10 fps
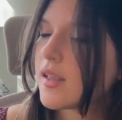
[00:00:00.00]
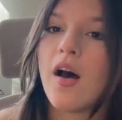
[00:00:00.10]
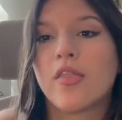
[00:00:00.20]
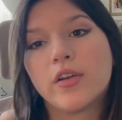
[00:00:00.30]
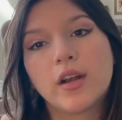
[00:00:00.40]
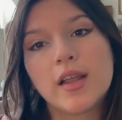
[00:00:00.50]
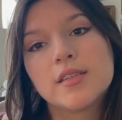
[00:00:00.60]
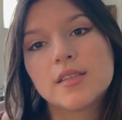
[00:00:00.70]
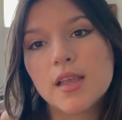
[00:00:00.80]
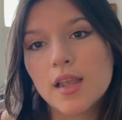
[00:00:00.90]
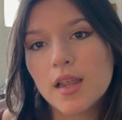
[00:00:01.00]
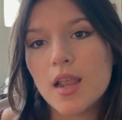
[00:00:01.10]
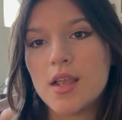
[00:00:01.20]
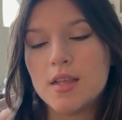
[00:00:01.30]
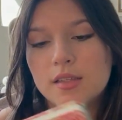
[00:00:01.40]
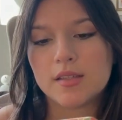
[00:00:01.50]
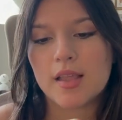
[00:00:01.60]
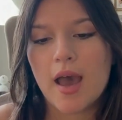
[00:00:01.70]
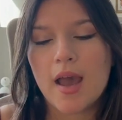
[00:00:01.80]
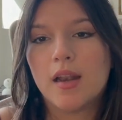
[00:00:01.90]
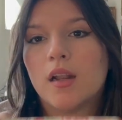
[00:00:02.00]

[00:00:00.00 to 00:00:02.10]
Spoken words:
other nice thing, is that